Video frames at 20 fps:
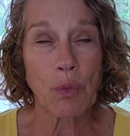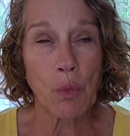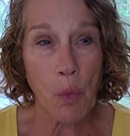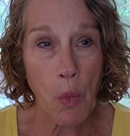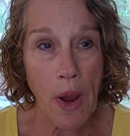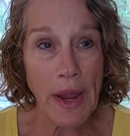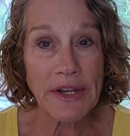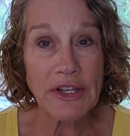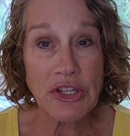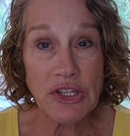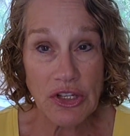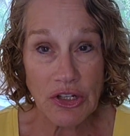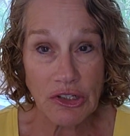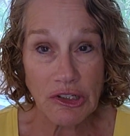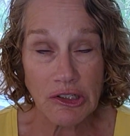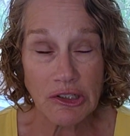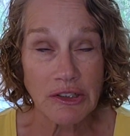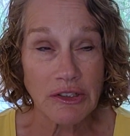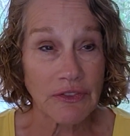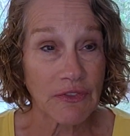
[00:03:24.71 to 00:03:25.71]
one
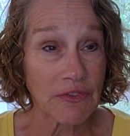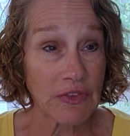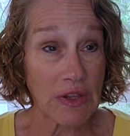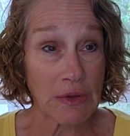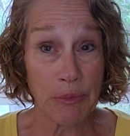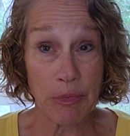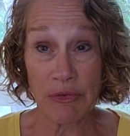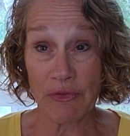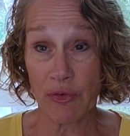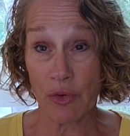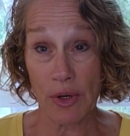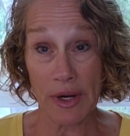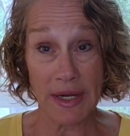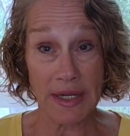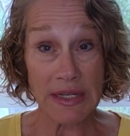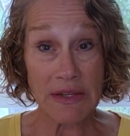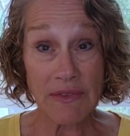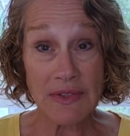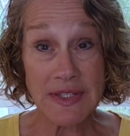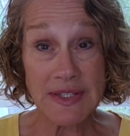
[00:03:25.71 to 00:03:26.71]
year before
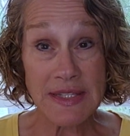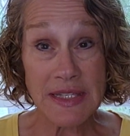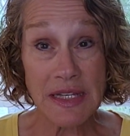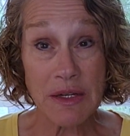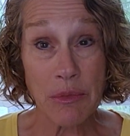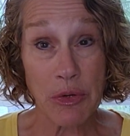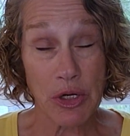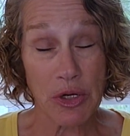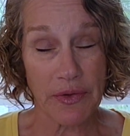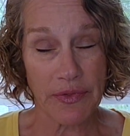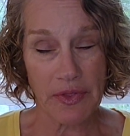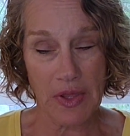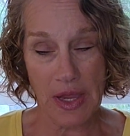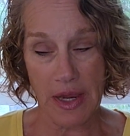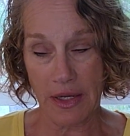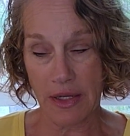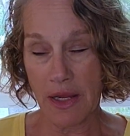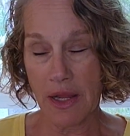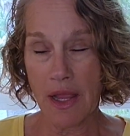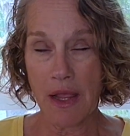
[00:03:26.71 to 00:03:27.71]
I'd even seen a
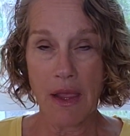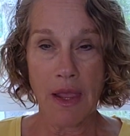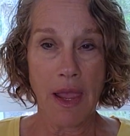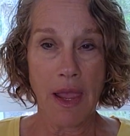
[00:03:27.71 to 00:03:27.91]
marathon